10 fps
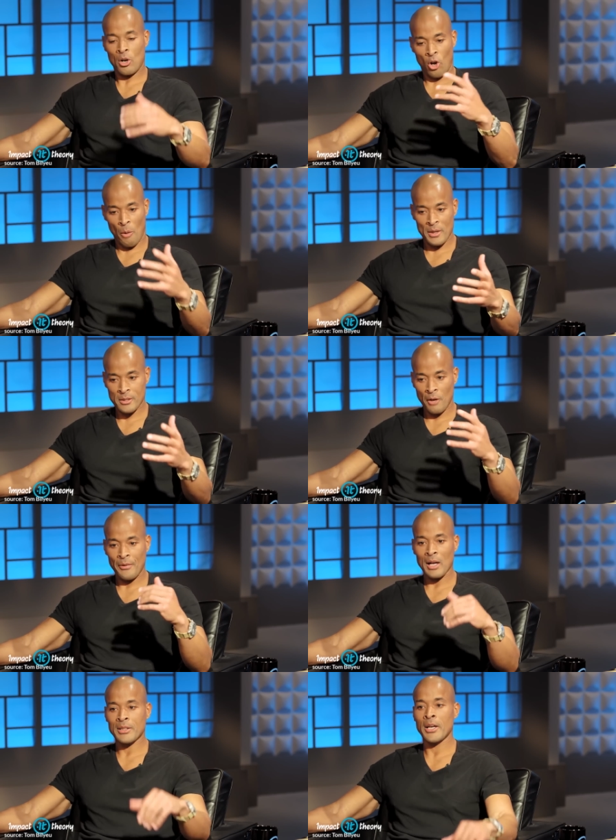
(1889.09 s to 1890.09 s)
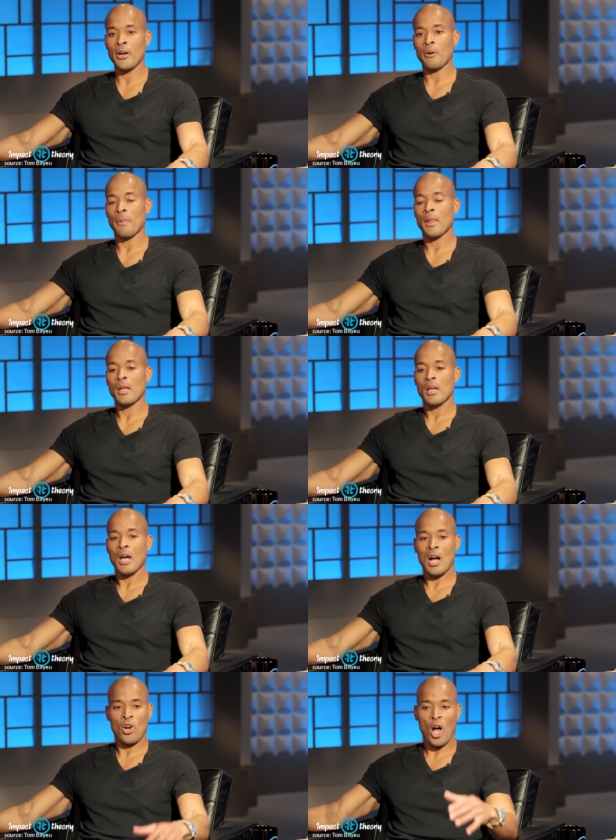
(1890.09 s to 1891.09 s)
called myself out there.
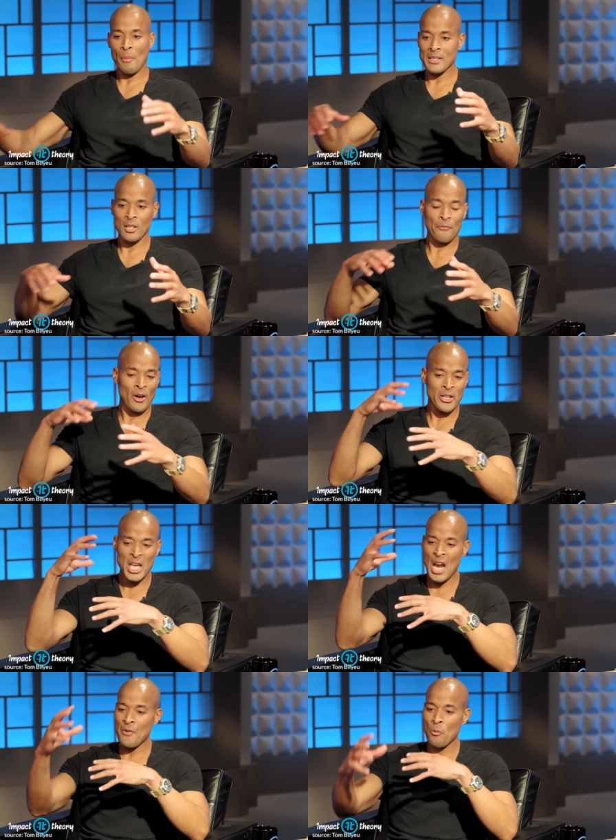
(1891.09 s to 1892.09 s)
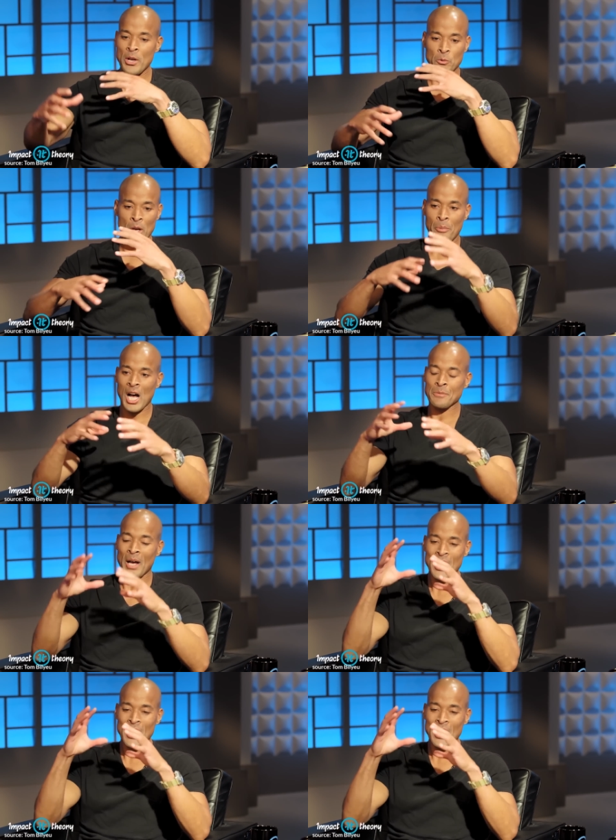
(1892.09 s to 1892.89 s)
I called myself out every which way possible.